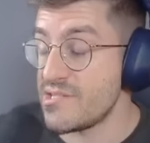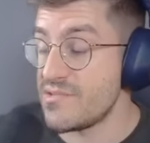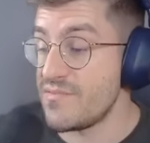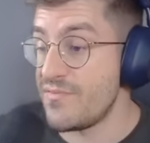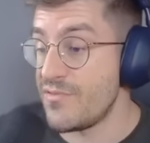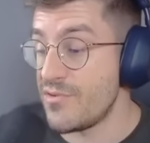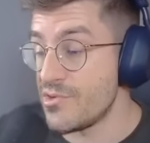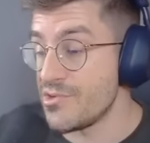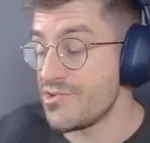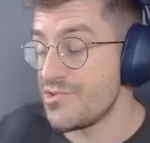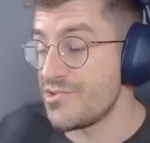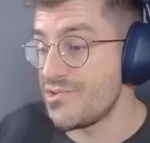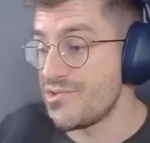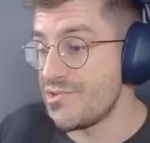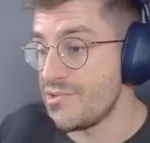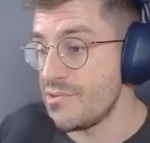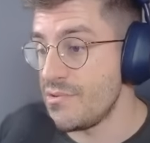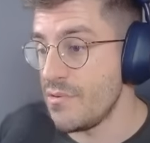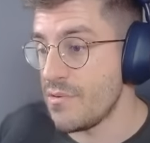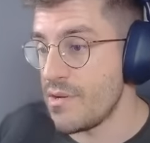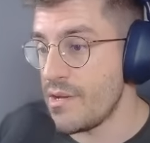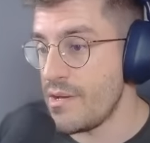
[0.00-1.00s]

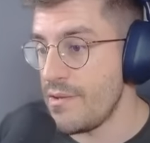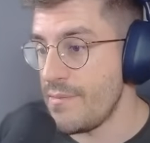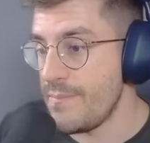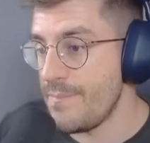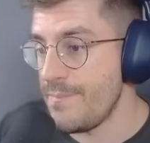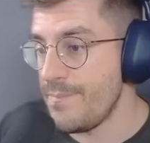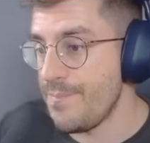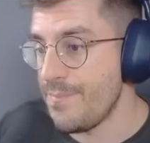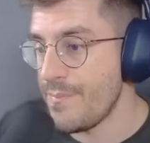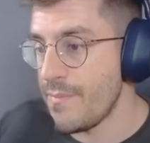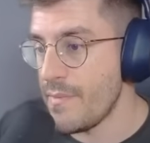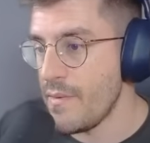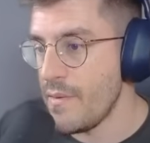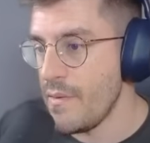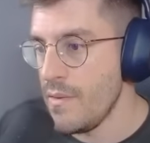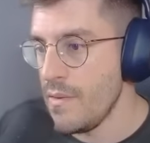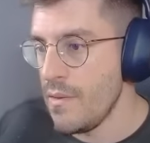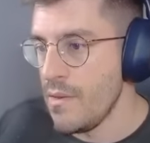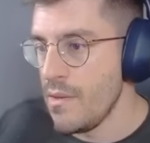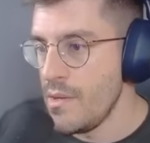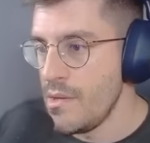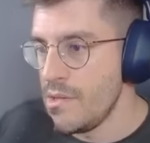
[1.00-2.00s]
first, okay?
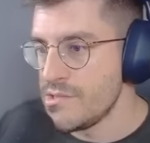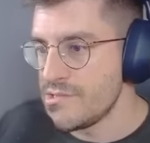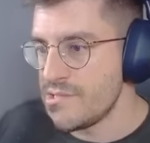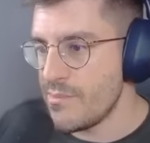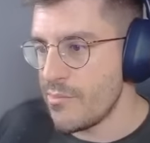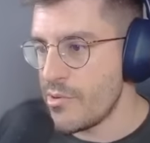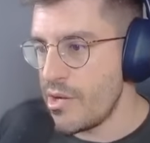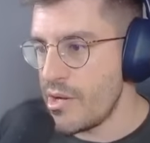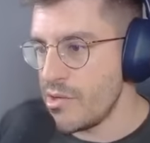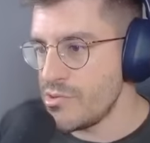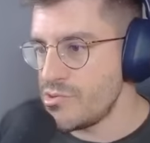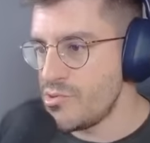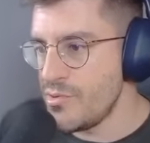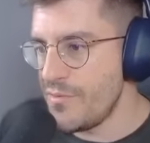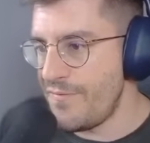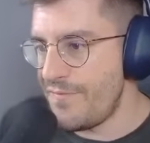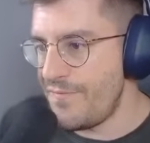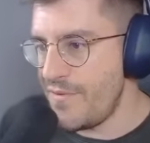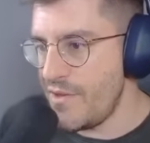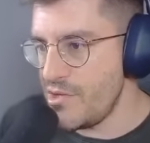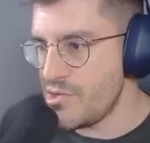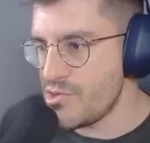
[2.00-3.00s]
So I'm going to go to
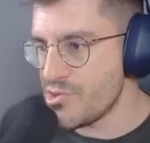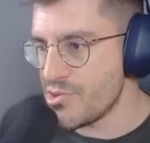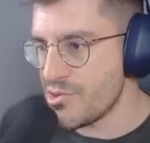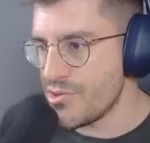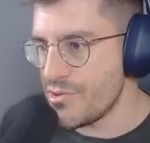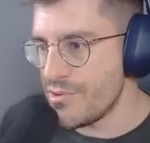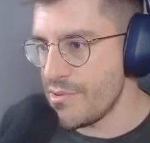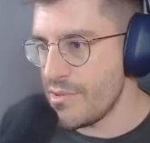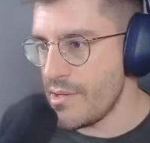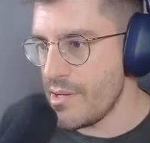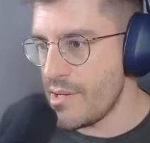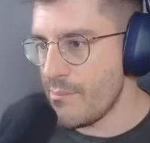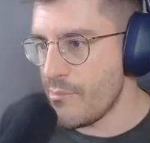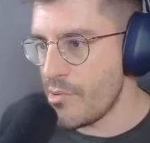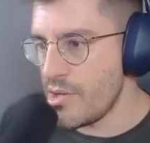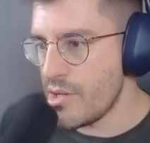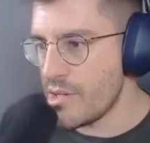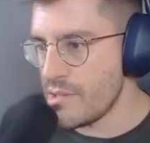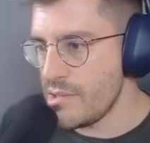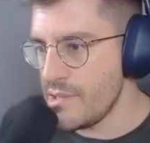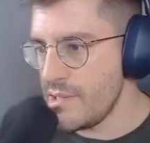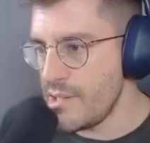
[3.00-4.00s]
feature, and I'm going
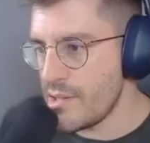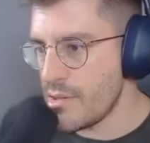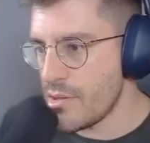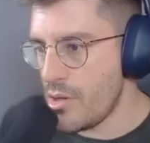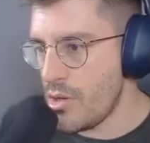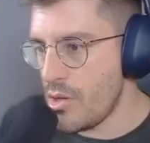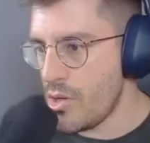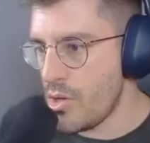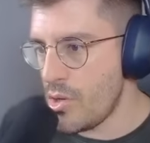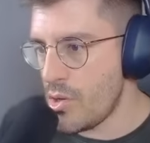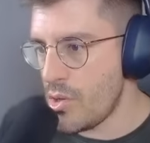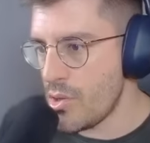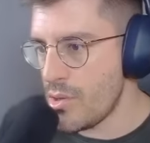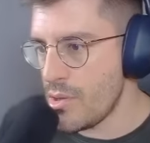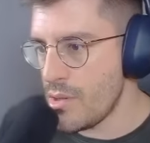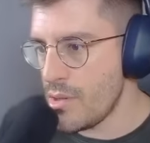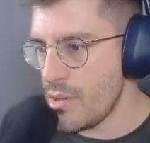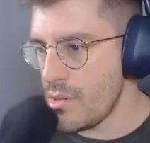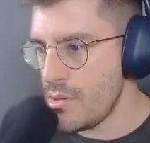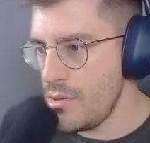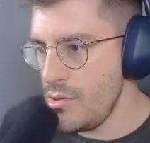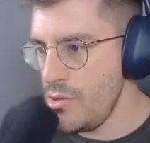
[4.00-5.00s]
to click on
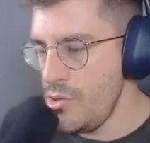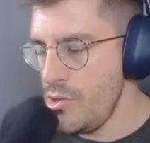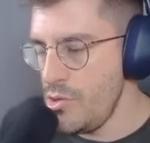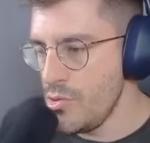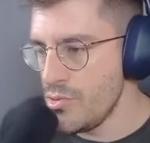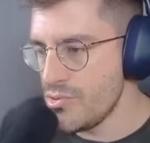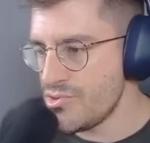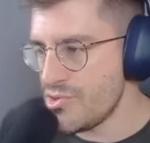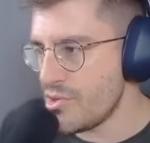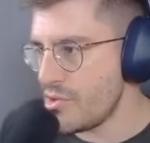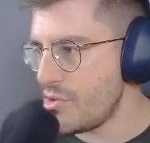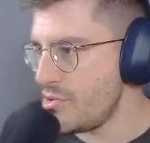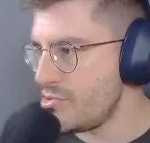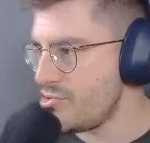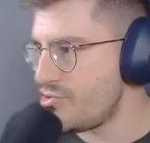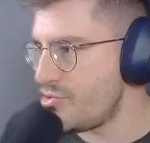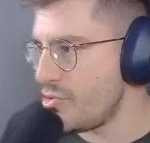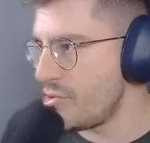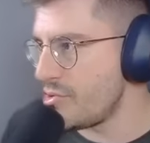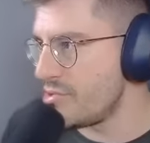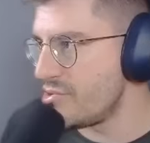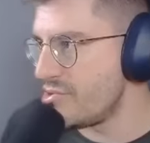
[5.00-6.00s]
user
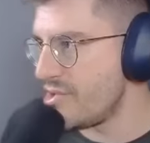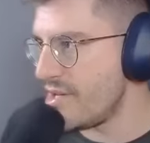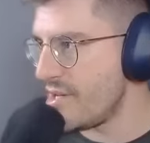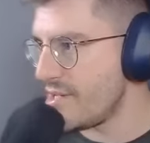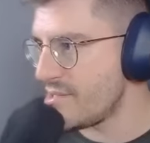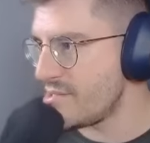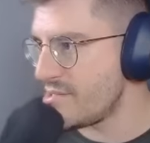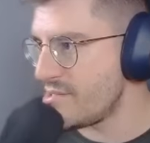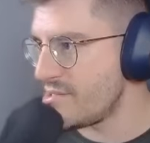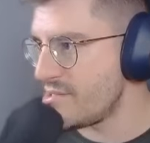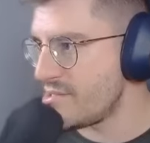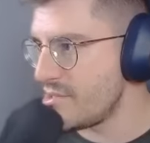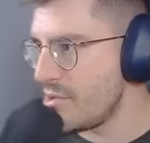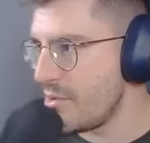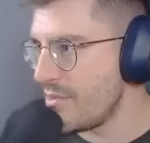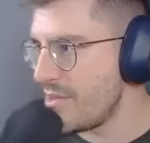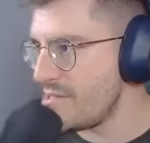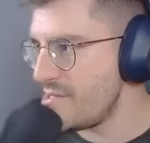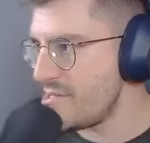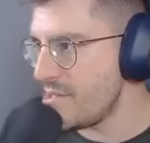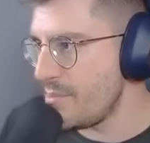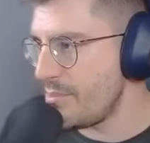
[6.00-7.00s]
controller tests. So
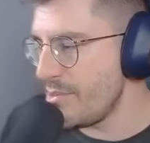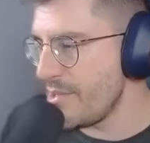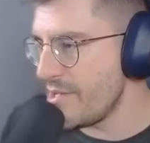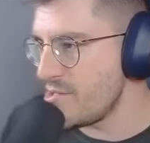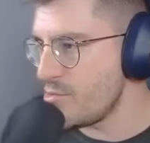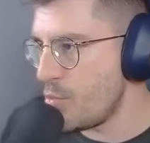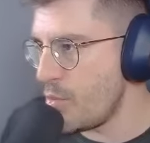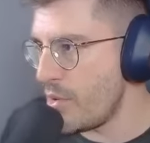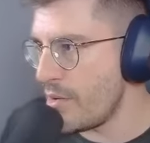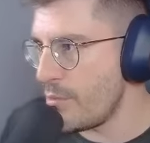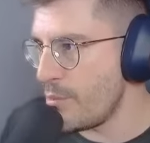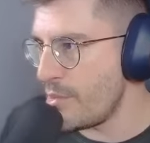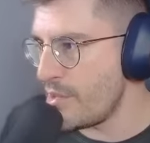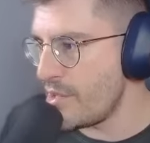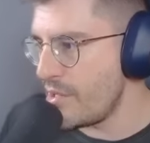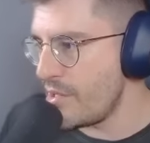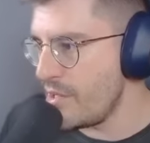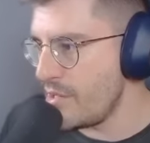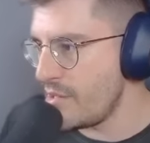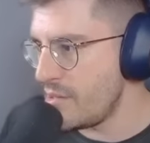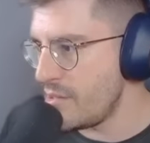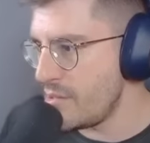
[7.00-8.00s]
this is the place where we
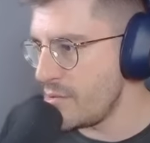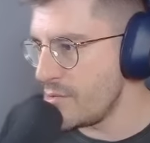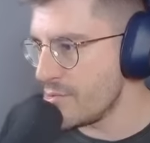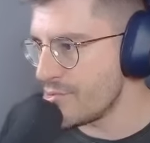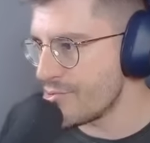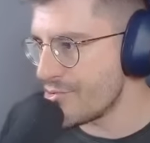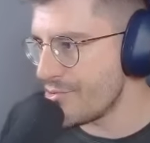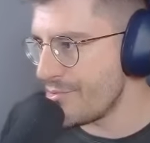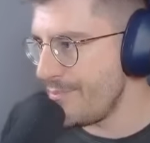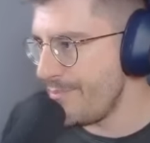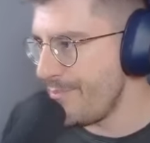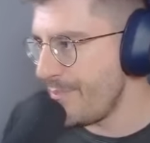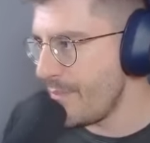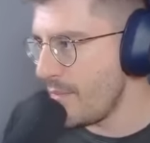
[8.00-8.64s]
create the user.